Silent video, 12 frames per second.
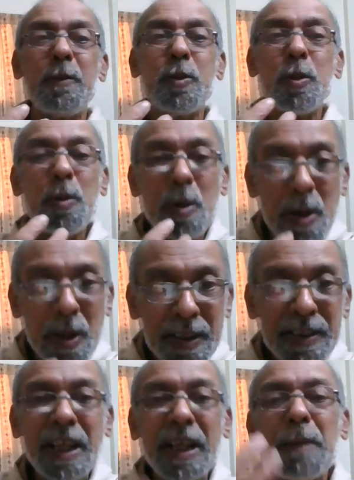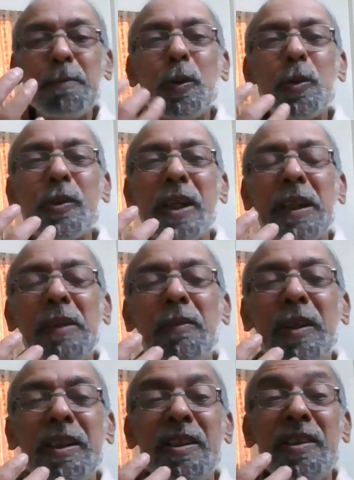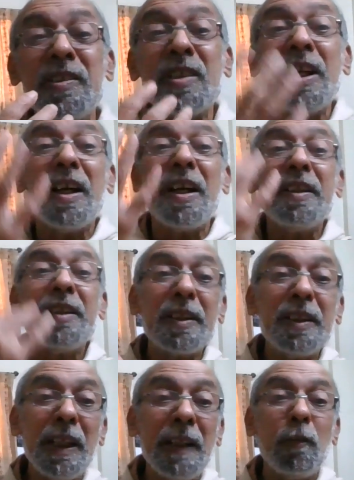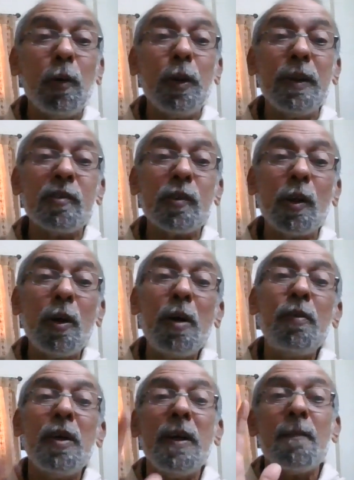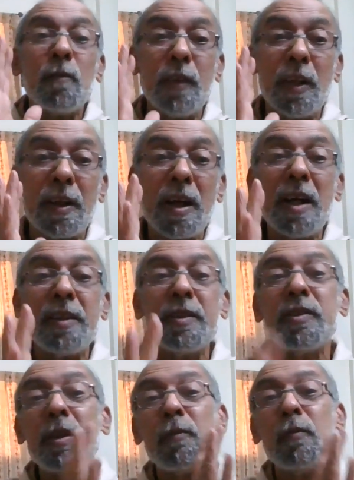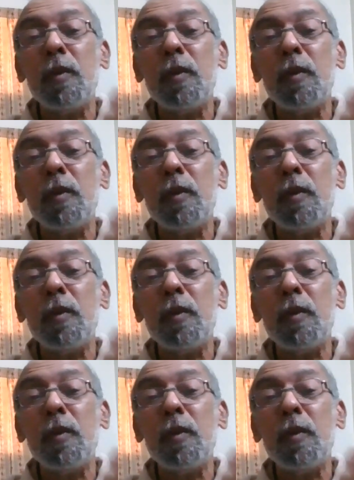to take up those activities under the influence of the rajasic